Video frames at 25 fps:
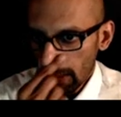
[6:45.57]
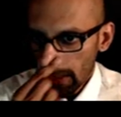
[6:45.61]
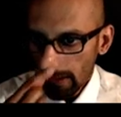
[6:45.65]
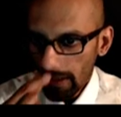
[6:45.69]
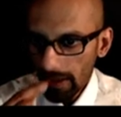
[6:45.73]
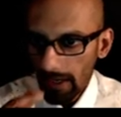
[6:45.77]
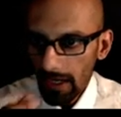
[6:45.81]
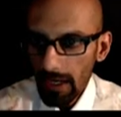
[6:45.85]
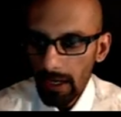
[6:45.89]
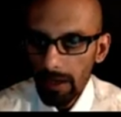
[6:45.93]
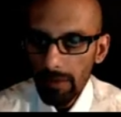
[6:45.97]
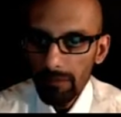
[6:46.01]

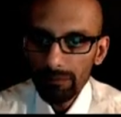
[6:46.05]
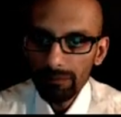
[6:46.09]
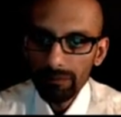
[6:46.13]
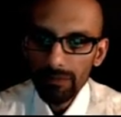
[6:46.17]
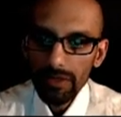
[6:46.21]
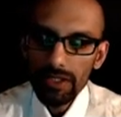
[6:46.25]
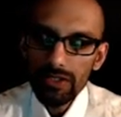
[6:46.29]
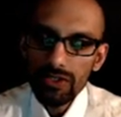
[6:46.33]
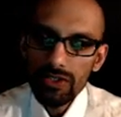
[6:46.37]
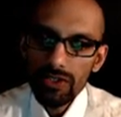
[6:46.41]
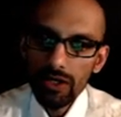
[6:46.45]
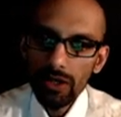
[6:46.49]

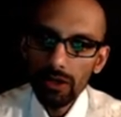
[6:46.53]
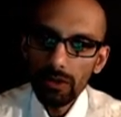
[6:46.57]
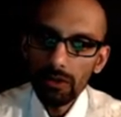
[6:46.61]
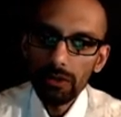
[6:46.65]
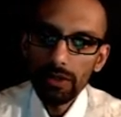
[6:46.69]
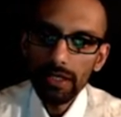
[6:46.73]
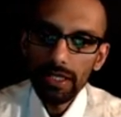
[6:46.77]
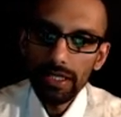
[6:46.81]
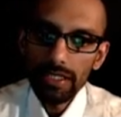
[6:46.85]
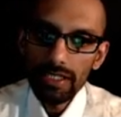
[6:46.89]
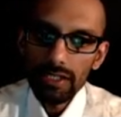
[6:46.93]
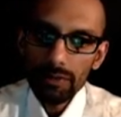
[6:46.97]
And so
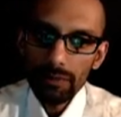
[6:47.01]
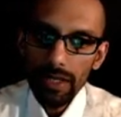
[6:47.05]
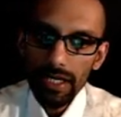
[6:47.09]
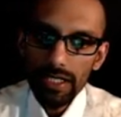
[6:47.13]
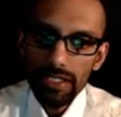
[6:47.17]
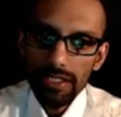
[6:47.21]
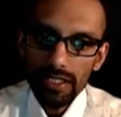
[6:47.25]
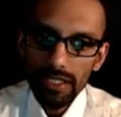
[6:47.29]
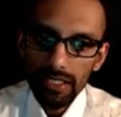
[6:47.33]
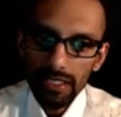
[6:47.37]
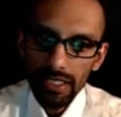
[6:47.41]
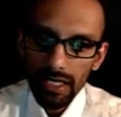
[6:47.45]
in this
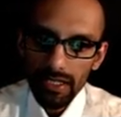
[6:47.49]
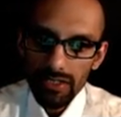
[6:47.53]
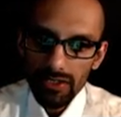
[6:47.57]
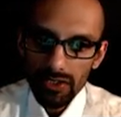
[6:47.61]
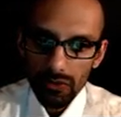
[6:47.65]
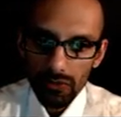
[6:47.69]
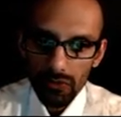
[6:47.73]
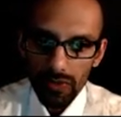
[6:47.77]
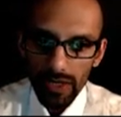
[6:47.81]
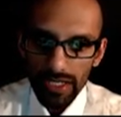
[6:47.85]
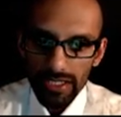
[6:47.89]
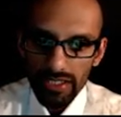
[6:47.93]
patient, again, it's
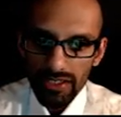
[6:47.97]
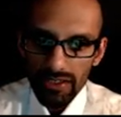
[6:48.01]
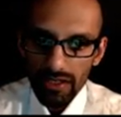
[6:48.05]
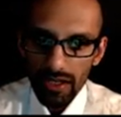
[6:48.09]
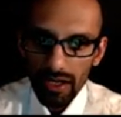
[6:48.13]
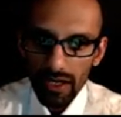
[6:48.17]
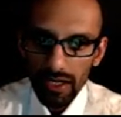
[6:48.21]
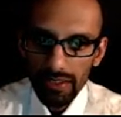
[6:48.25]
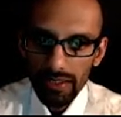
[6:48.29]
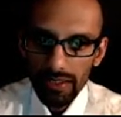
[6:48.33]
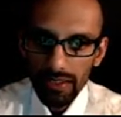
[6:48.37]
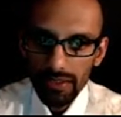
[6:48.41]
the right
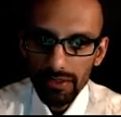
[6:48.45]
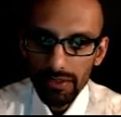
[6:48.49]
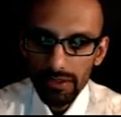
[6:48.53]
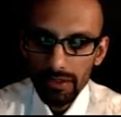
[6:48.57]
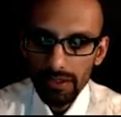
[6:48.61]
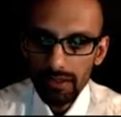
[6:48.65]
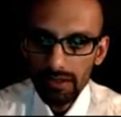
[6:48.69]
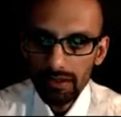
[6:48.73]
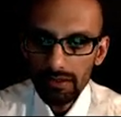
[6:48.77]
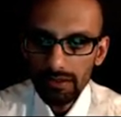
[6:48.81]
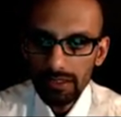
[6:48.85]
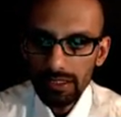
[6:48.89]
side that
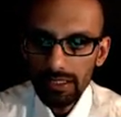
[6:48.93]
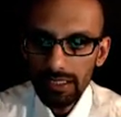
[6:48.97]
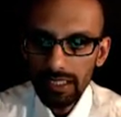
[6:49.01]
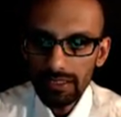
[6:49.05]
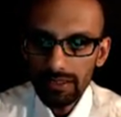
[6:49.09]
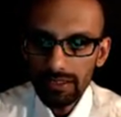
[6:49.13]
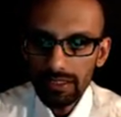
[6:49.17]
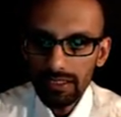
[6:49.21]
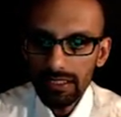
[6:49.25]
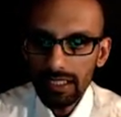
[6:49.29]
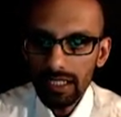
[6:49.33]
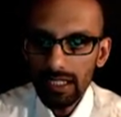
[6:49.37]
they're
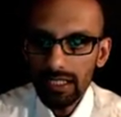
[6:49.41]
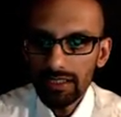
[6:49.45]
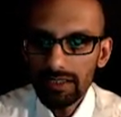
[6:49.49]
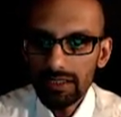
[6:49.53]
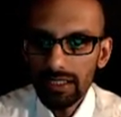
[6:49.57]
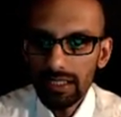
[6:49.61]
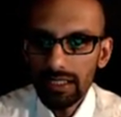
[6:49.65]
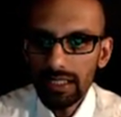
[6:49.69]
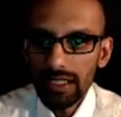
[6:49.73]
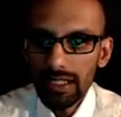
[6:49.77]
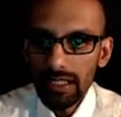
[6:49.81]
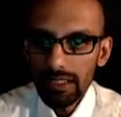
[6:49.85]

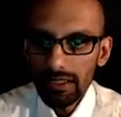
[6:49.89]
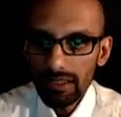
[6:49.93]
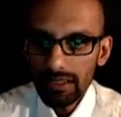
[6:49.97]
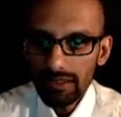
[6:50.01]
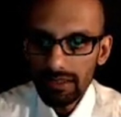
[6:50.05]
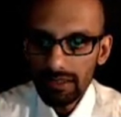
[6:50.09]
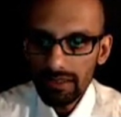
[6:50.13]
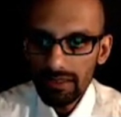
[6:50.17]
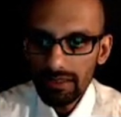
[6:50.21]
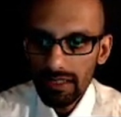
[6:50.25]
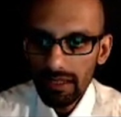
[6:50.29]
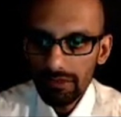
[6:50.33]
anesthetizing.
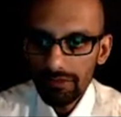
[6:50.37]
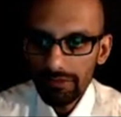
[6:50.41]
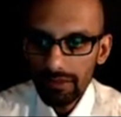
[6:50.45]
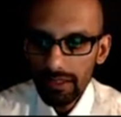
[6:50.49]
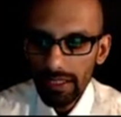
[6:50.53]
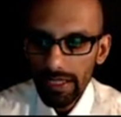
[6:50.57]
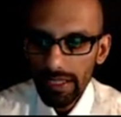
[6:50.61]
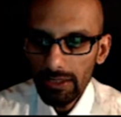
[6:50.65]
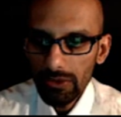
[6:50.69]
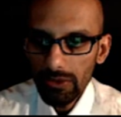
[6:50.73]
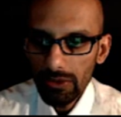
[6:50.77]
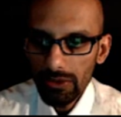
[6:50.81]
This is
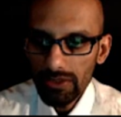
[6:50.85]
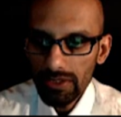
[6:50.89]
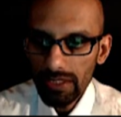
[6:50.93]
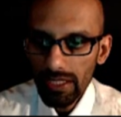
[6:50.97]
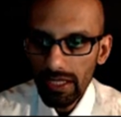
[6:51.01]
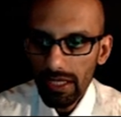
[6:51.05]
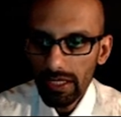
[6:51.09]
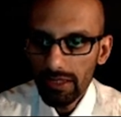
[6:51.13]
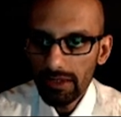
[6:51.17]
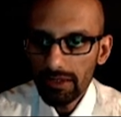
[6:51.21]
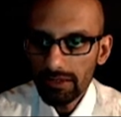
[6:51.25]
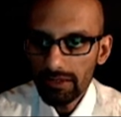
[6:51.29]
cephalad towards the
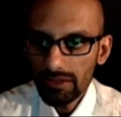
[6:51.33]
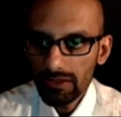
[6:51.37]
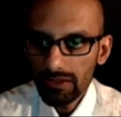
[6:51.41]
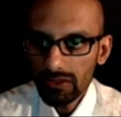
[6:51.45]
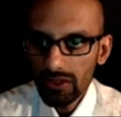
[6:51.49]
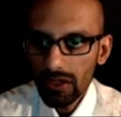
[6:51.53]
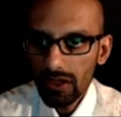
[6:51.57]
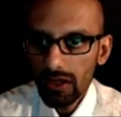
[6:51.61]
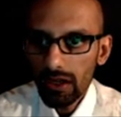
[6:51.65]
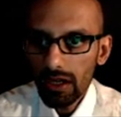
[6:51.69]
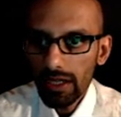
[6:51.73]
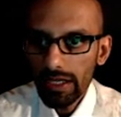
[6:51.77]
head, and this is
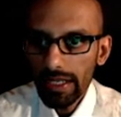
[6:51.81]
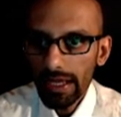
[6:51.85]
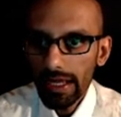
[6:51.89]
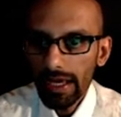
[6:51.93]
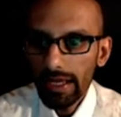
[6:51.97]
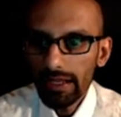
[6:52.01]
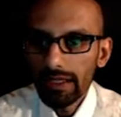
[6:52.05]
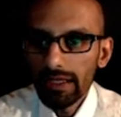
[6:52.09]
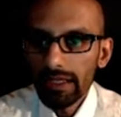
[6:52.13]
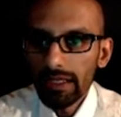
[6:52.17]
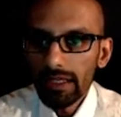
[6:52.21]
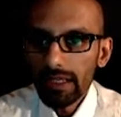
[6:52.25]
caudad.